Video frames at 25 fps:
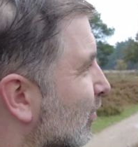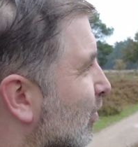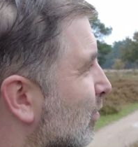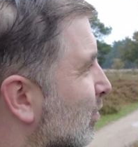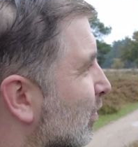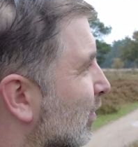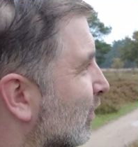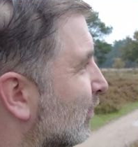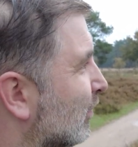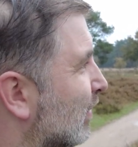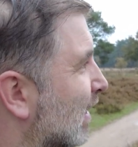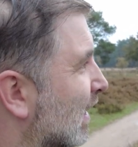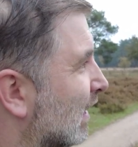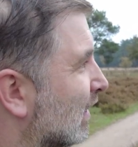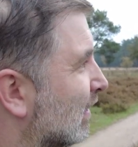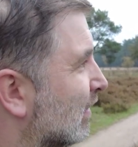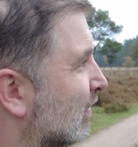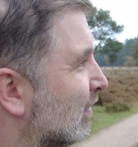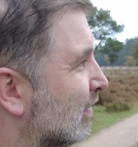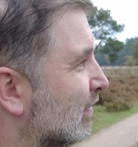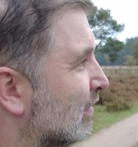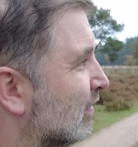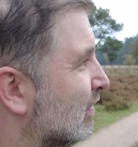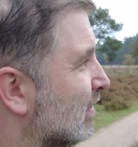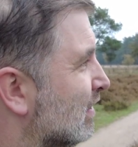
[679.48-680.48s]
a couple of
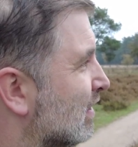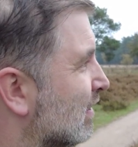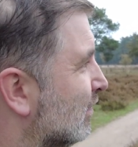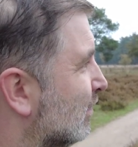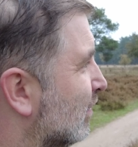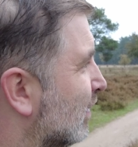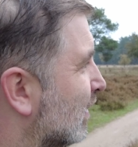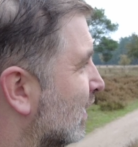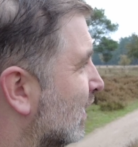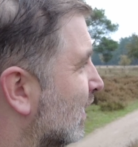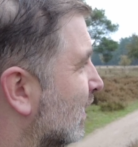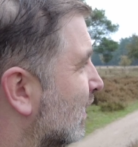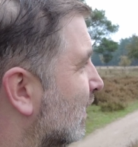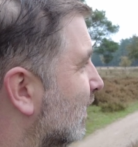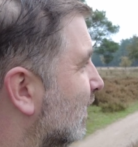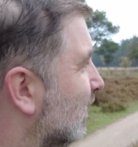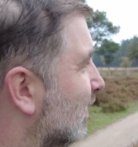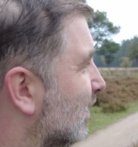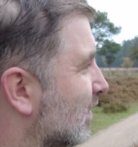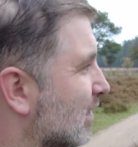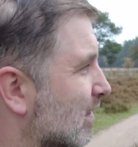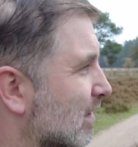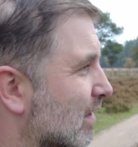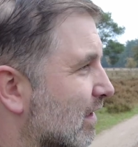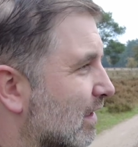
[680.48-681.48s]
seconds and see if I can
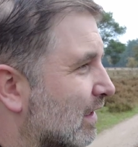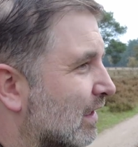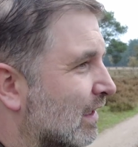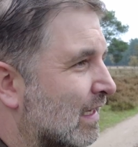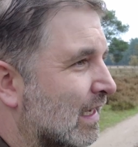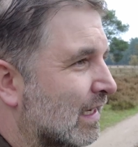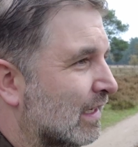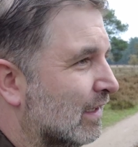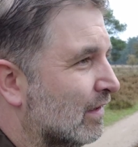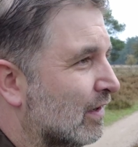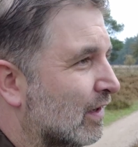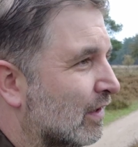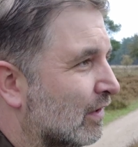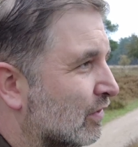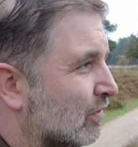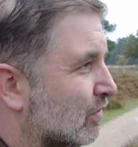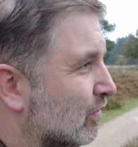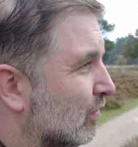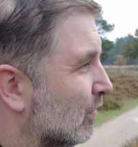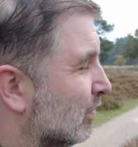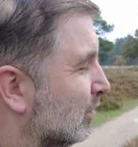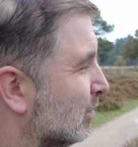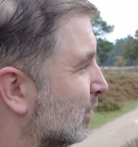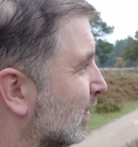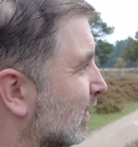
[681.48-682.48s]
get another
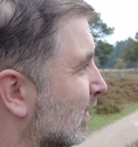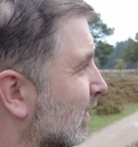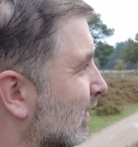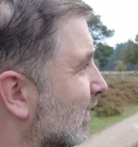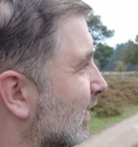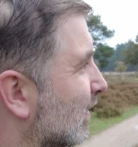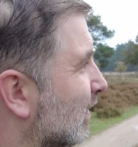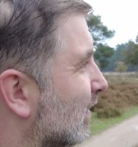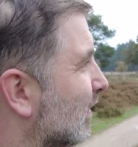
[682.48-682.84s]
shot. But